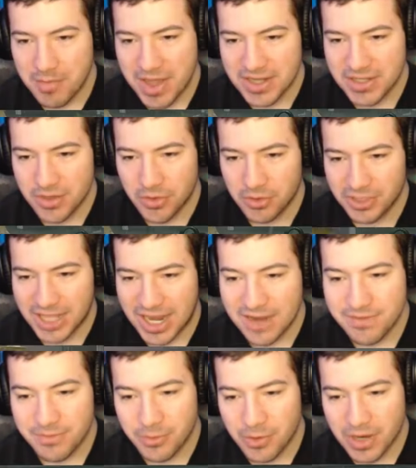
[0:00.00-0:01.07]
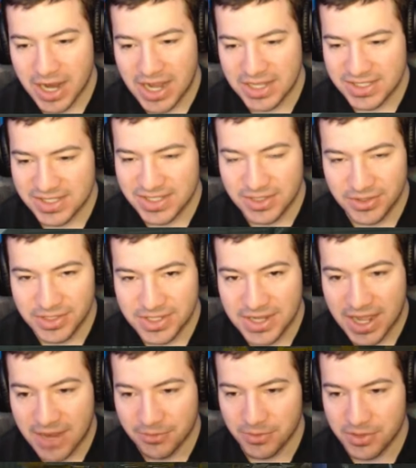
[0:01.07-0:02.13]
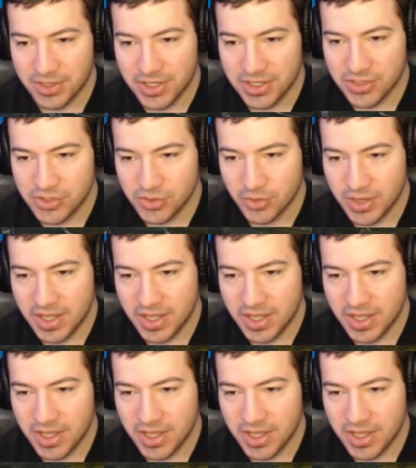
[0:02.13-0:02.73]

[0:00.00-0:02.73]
back to the old COD 4, I still did not really enjoy